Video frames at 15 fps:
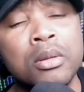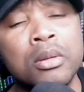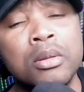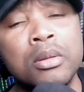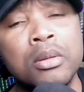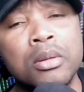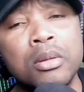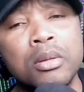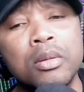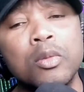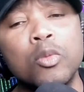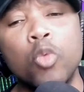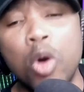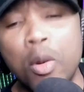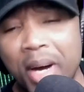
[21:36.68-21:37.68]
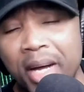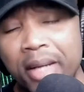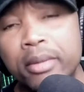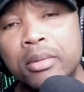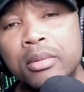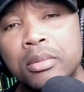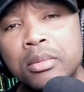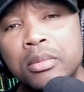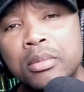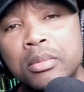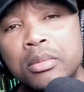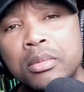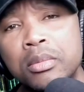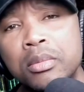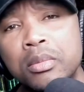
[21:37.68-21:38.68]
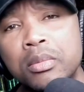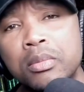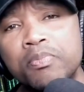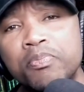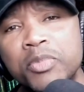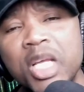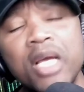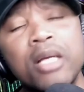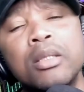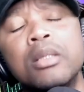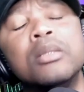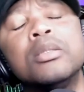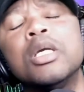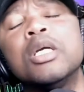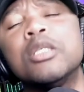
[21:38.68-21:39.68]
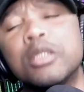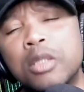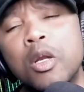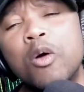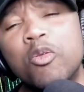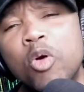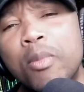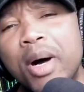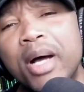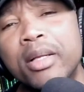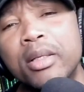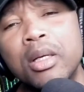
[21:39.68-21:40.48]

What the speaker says: love woman. The media, social.